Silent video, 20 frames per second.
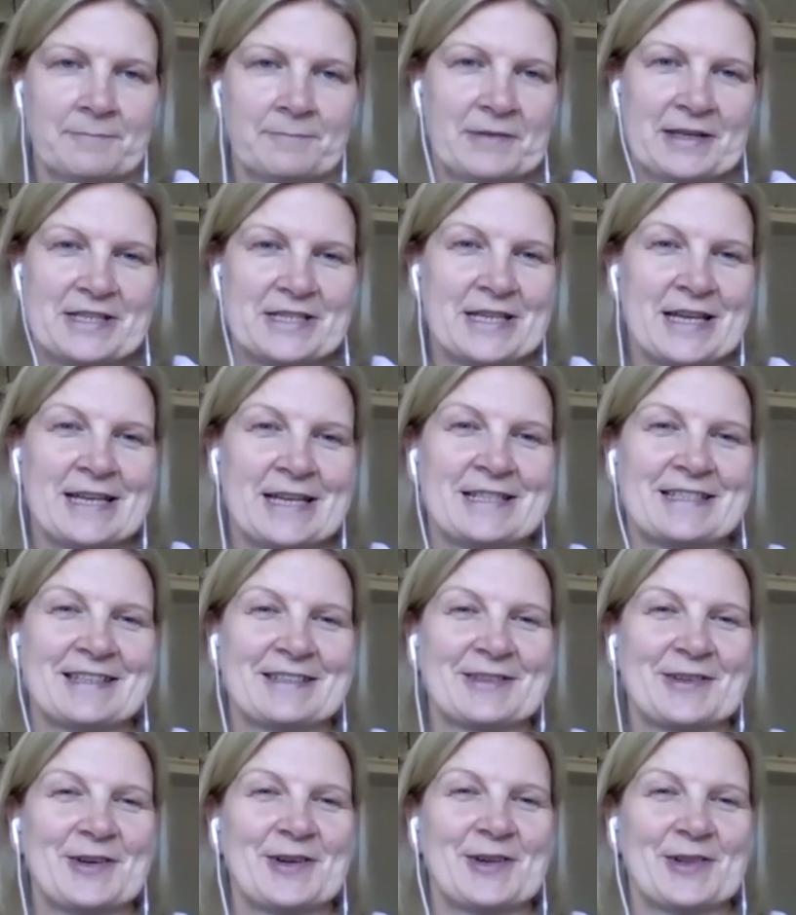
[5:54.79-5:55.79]
It
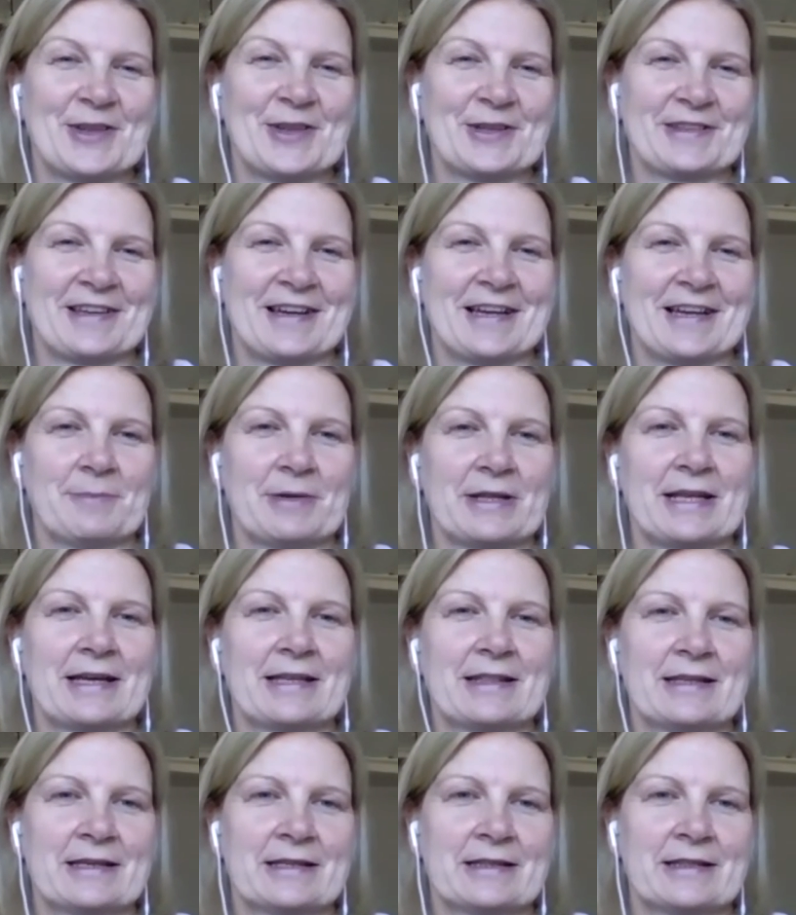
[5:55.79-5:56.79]
changes all the time, but
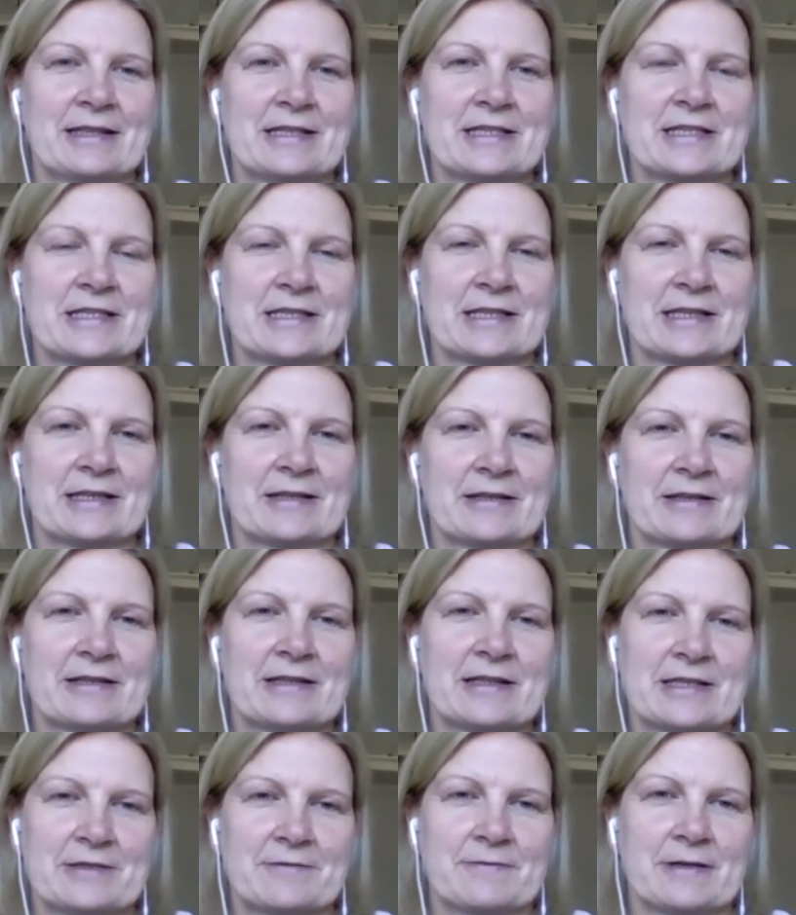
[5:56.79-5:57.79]
I think this
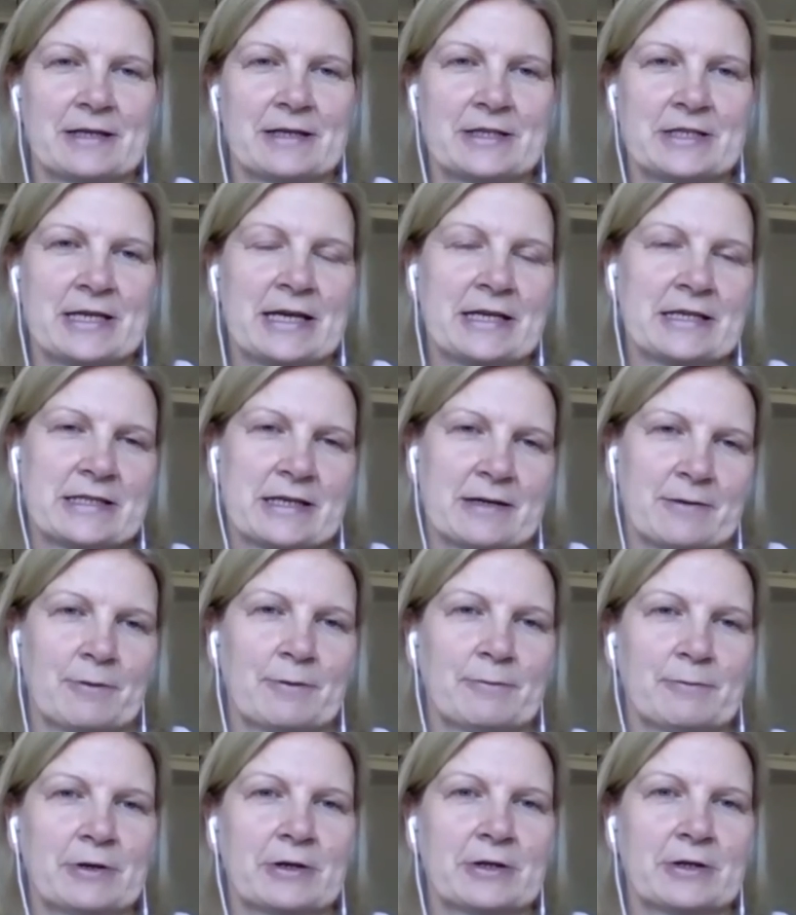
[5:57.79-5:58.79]
will change
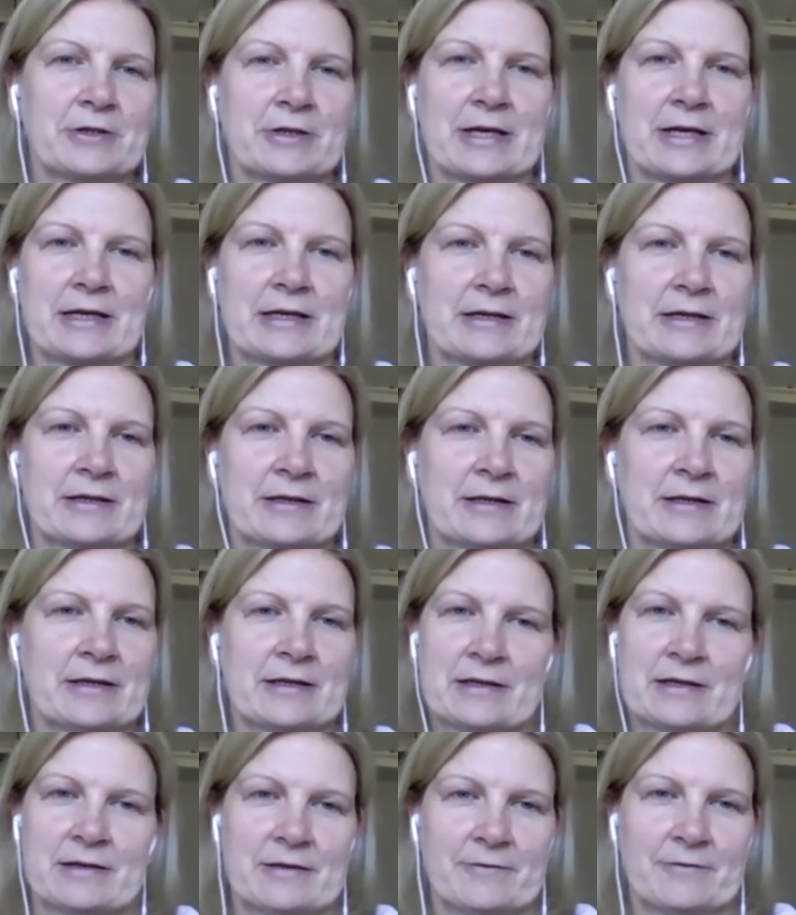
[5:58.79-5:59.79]
our world again
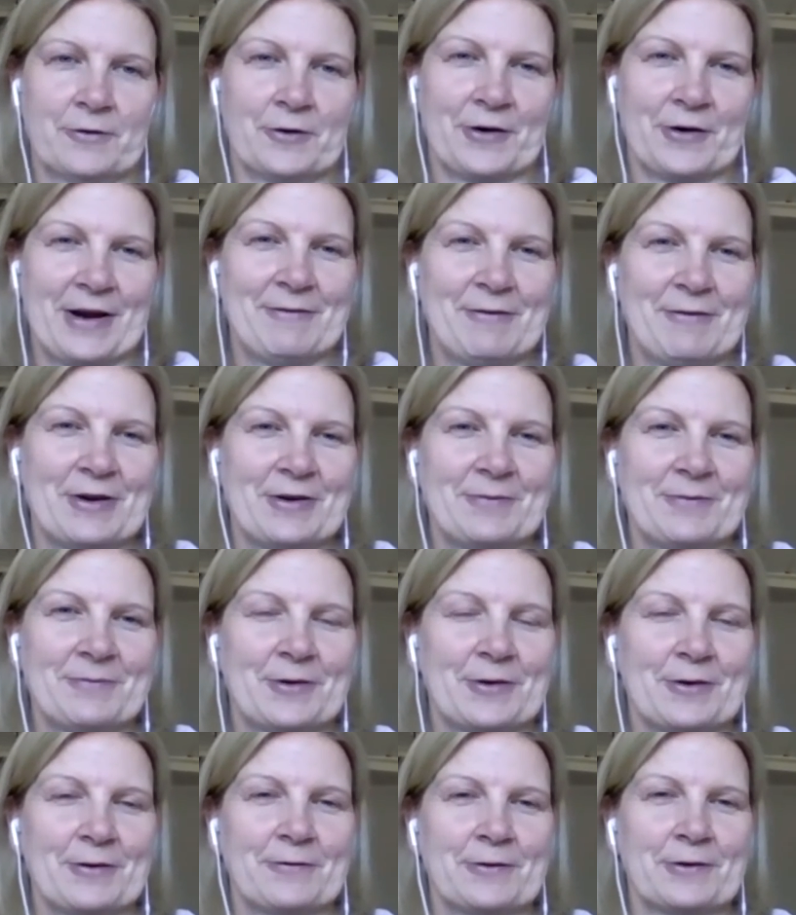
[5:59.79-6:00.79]
forever,
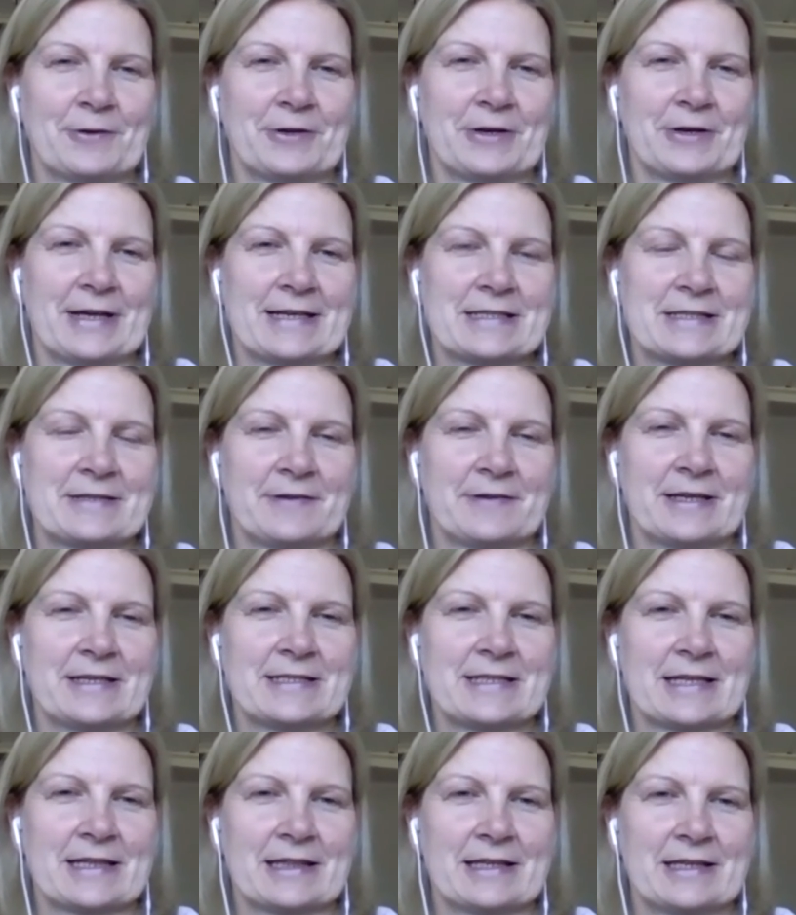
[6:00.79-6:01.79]
or for the next phase
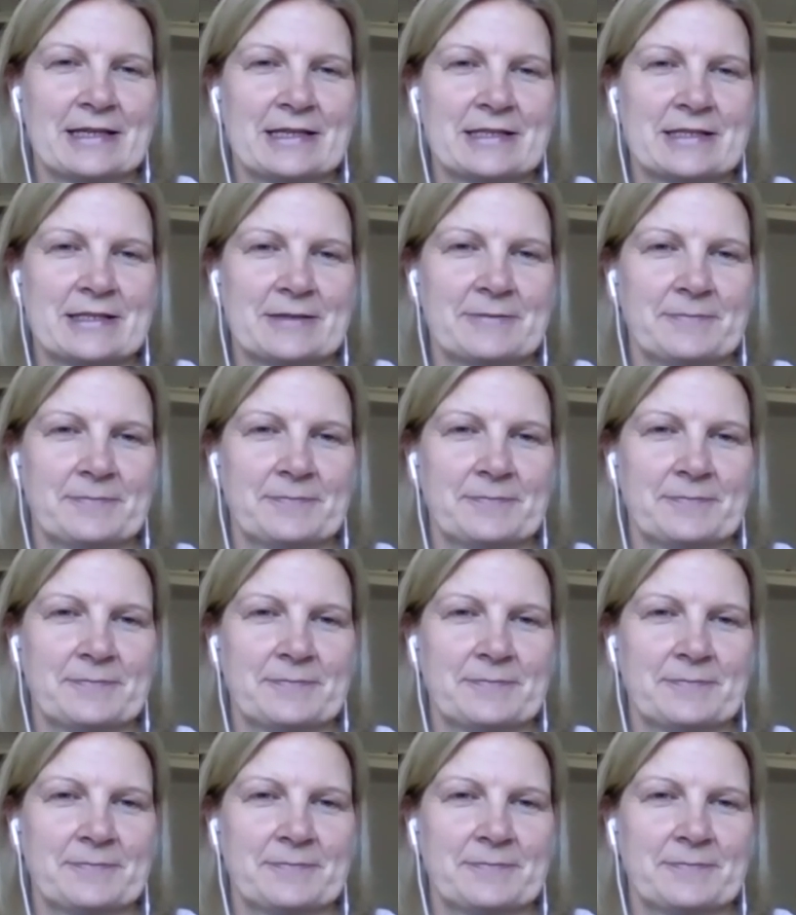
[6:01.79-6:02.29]
at least.